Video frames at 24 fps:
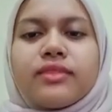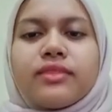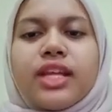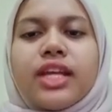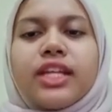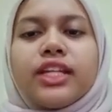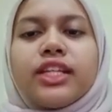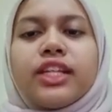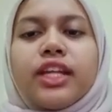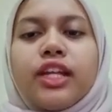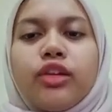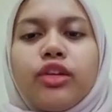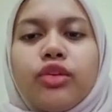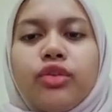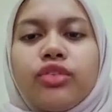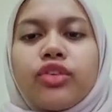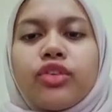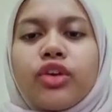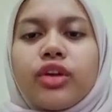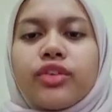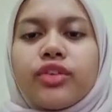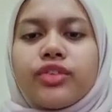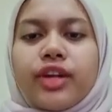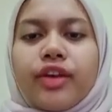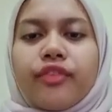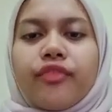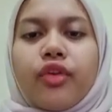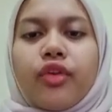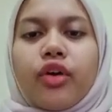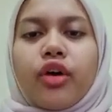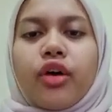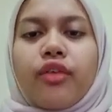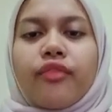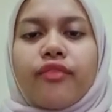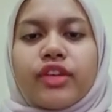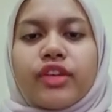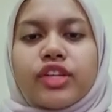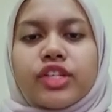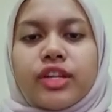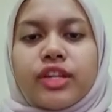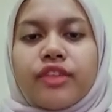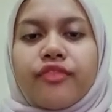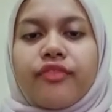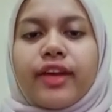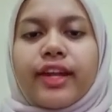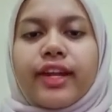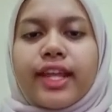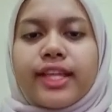The loan contract for conventional
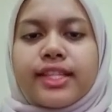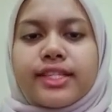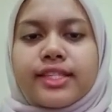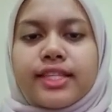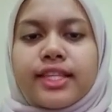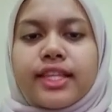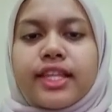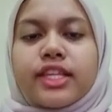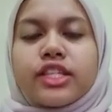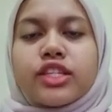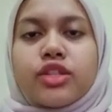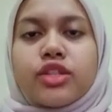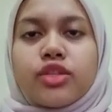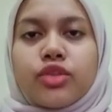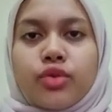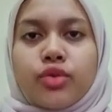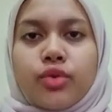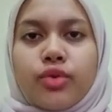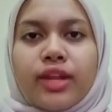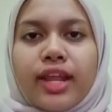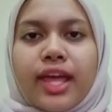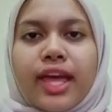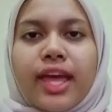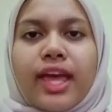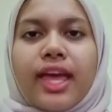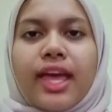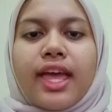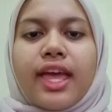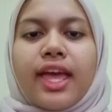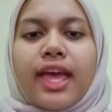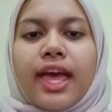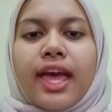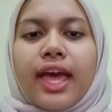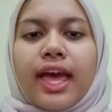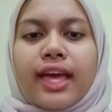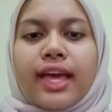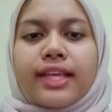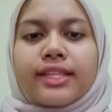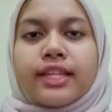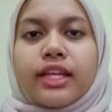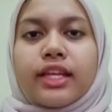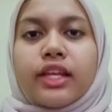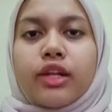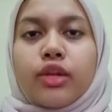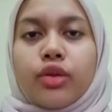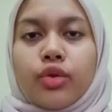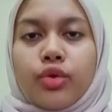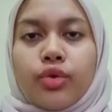financing is known as a
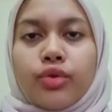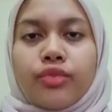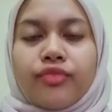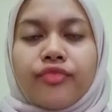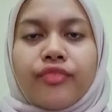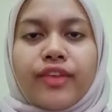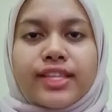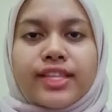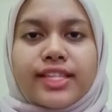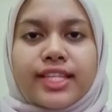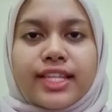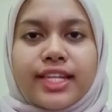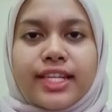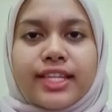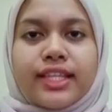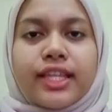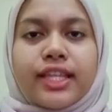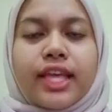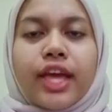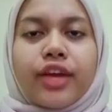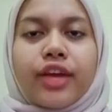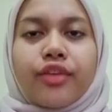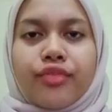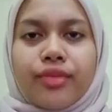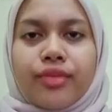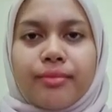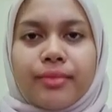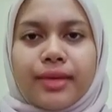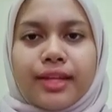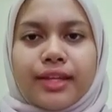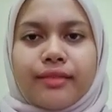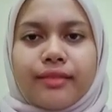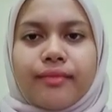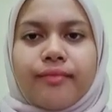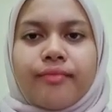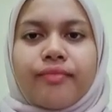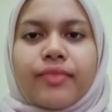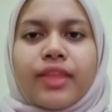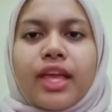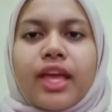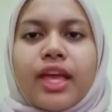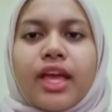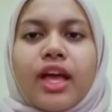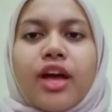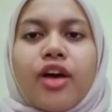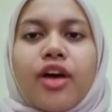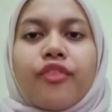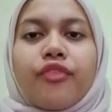loan facility agreement.
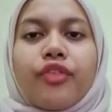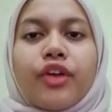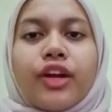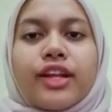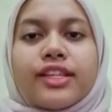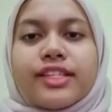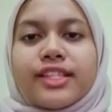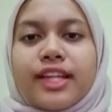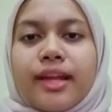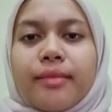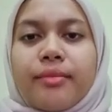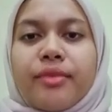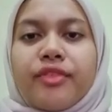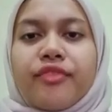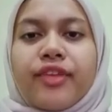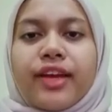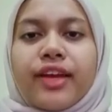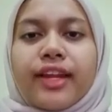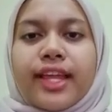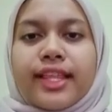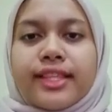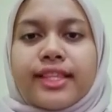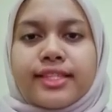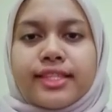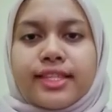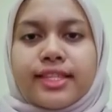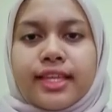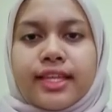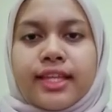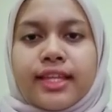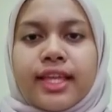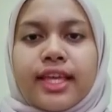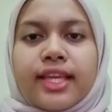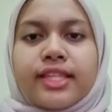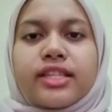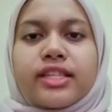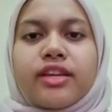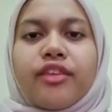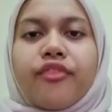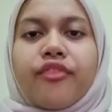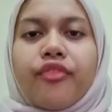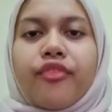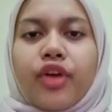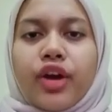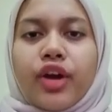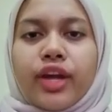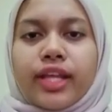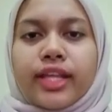For Islamic financing, it
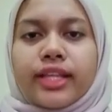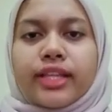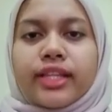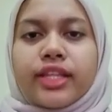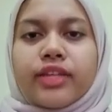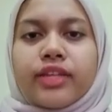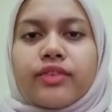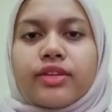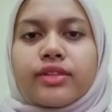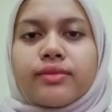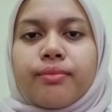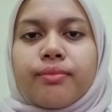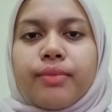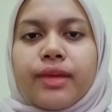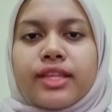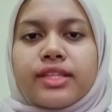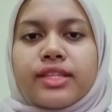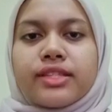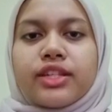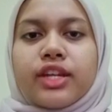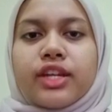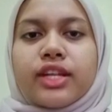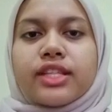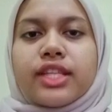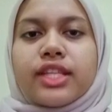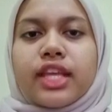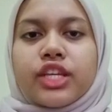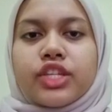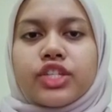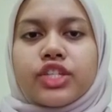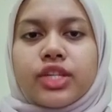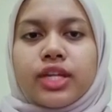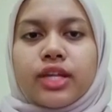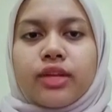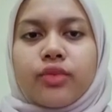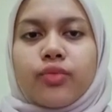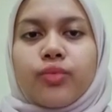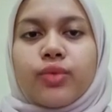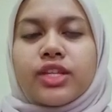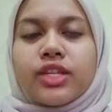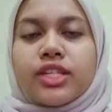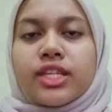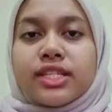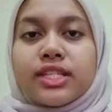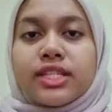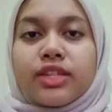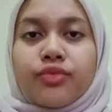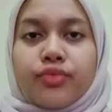avoids interest-based transaction, which
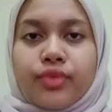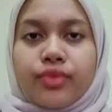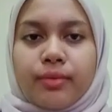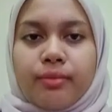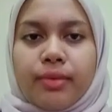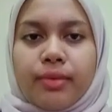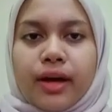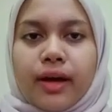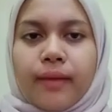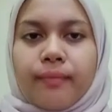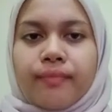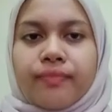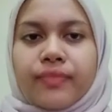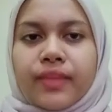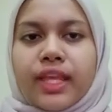is riba.